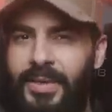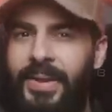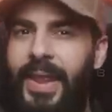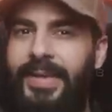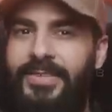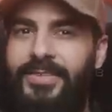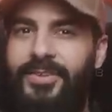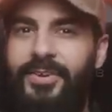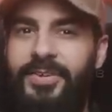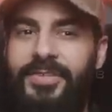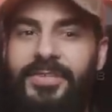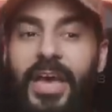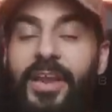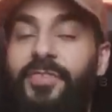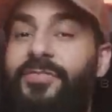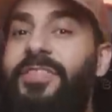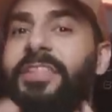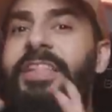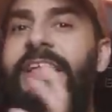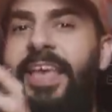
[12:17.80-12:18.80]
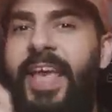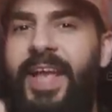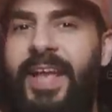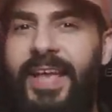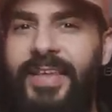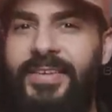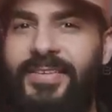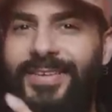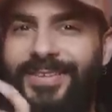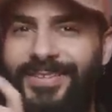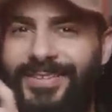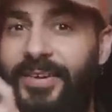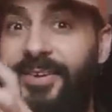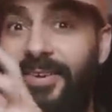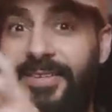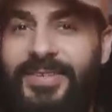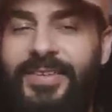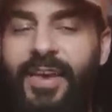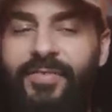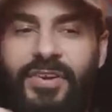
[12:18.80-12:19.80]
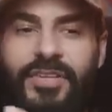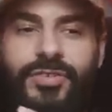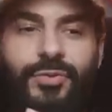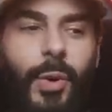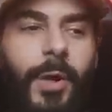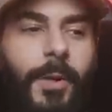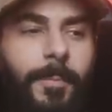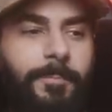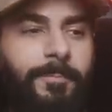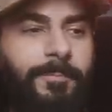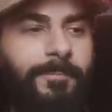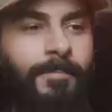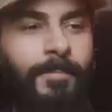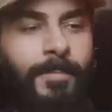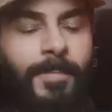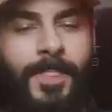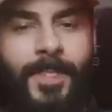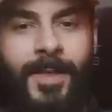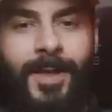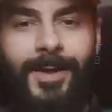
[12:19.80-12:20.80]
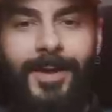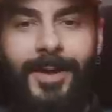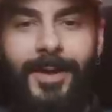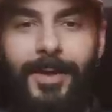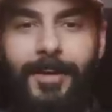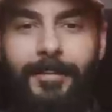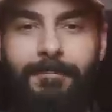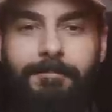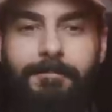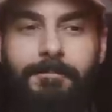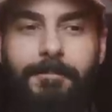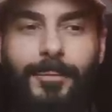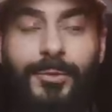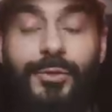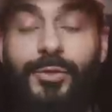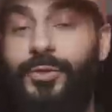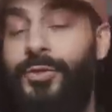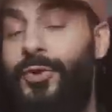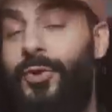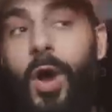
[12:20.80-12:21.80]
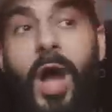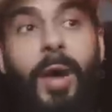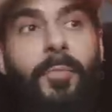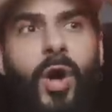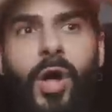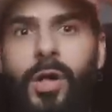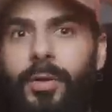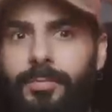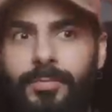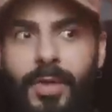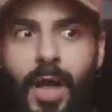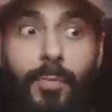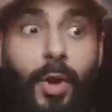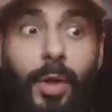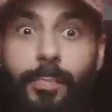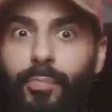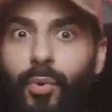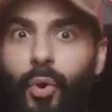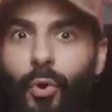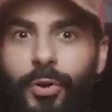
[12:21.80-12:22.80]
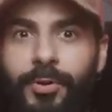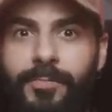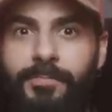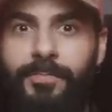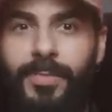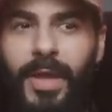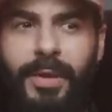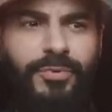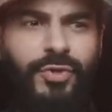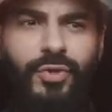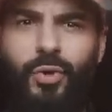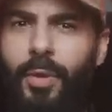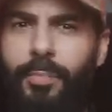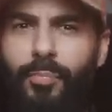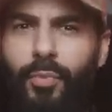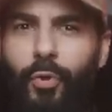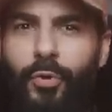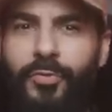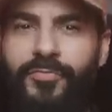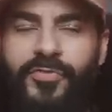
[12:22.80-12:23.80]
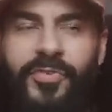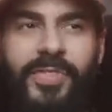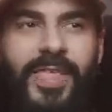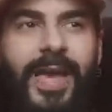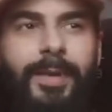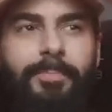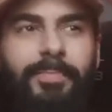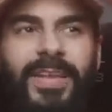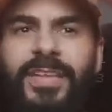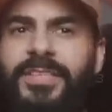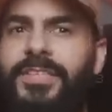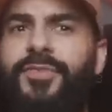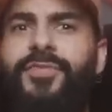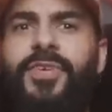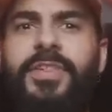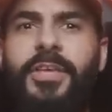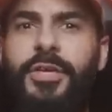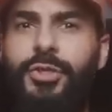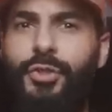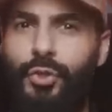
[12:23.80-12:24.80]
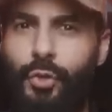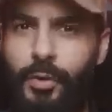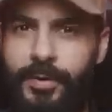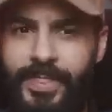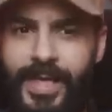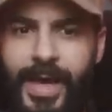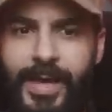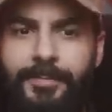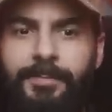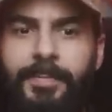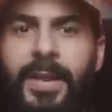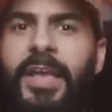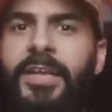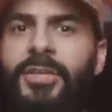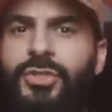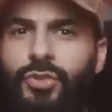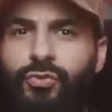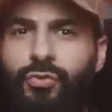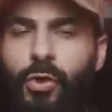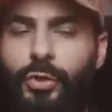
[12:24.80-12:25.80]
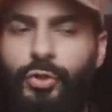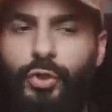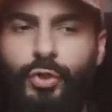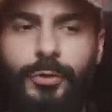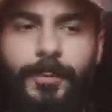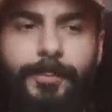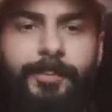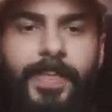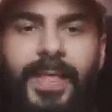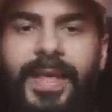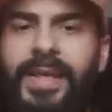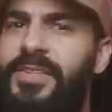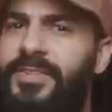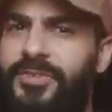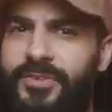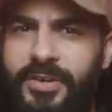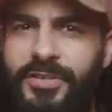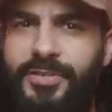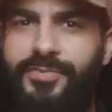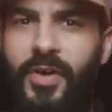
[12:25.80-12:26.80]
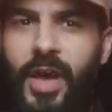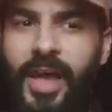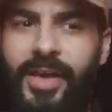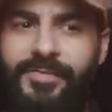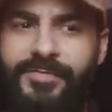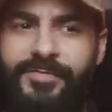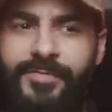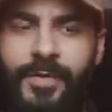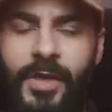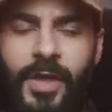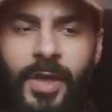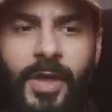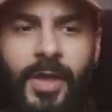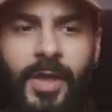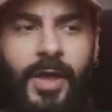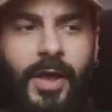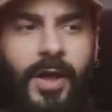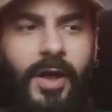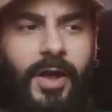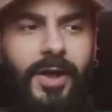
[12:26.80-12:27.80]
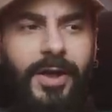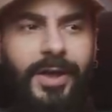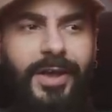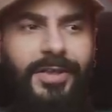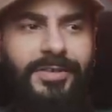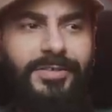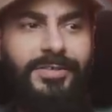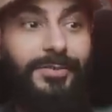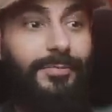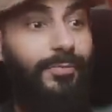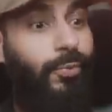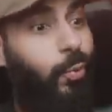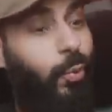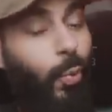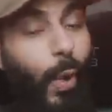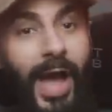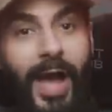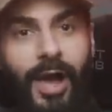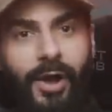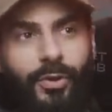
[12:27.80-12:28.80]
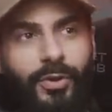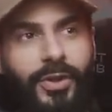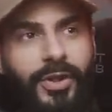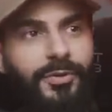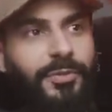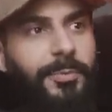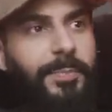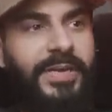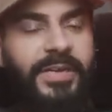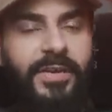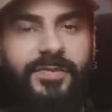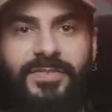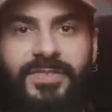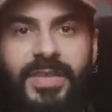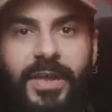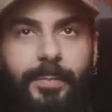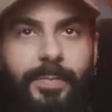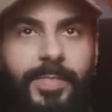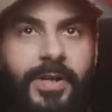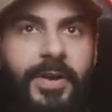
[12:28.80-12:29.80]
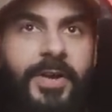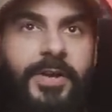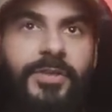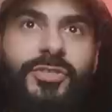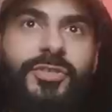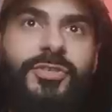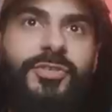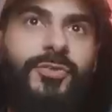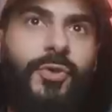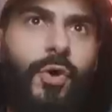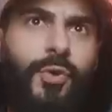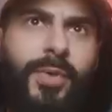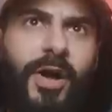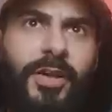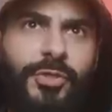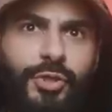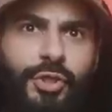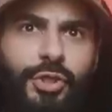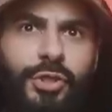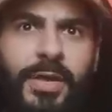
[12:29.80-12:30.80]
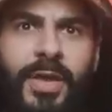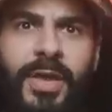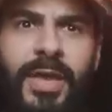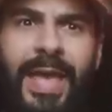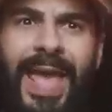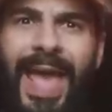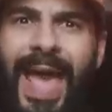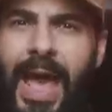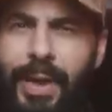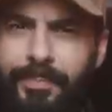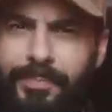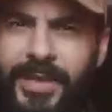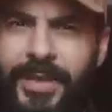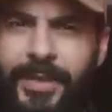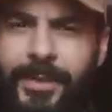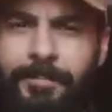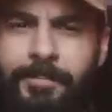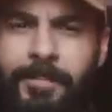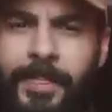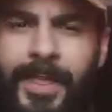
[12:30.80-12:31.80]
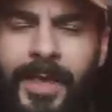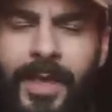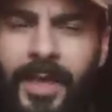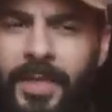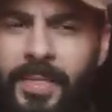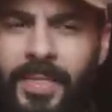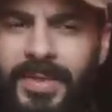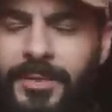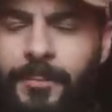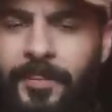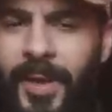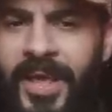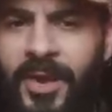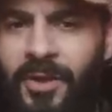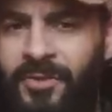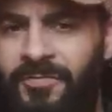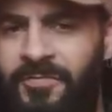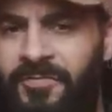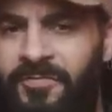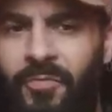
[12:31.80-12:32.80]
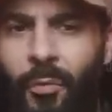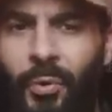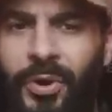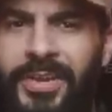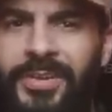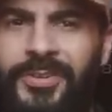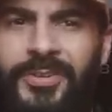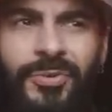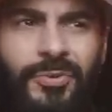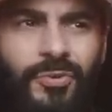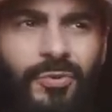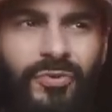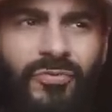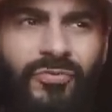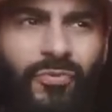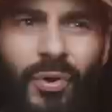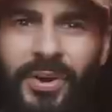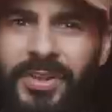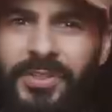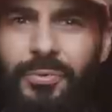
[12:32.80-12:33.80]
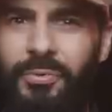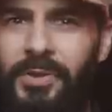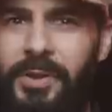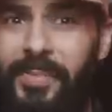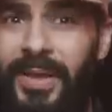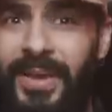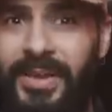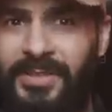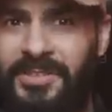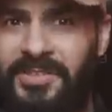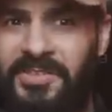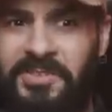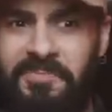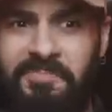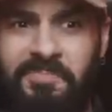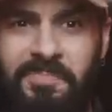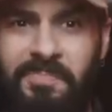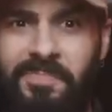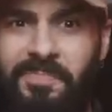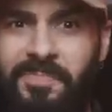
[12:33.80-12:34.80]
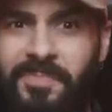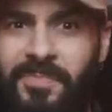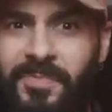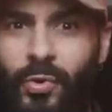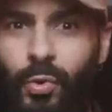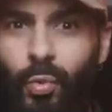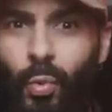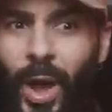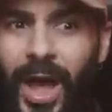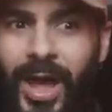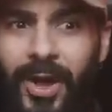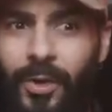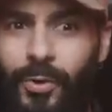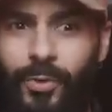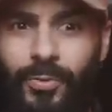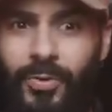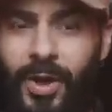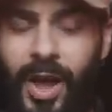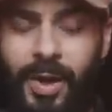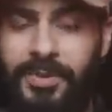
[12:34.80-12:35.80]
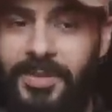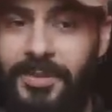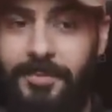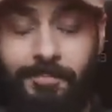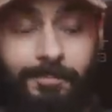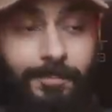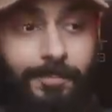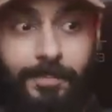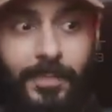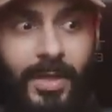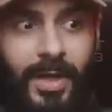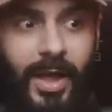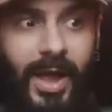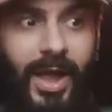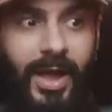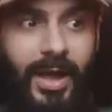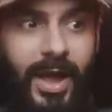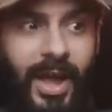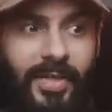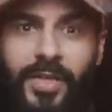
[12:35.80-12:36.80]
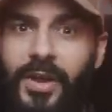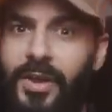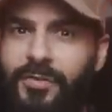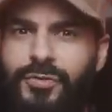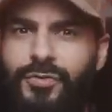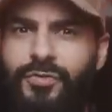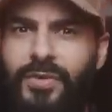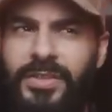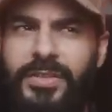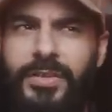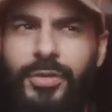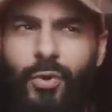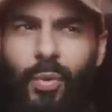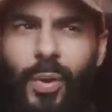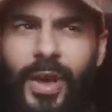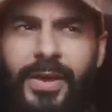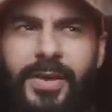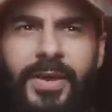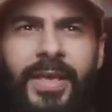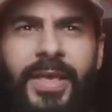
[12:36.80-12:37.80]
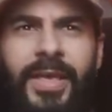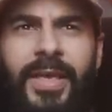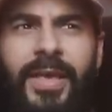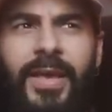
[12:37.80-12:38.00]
the next series, kind of leaking into series 7 as well. I'm on board. I'm so on board for that because I really enjoyed that structure in series 5. Speaking of setup, there is so much happening in the span of 42, 43 minutes. Wow. I mean, I thought it was really quite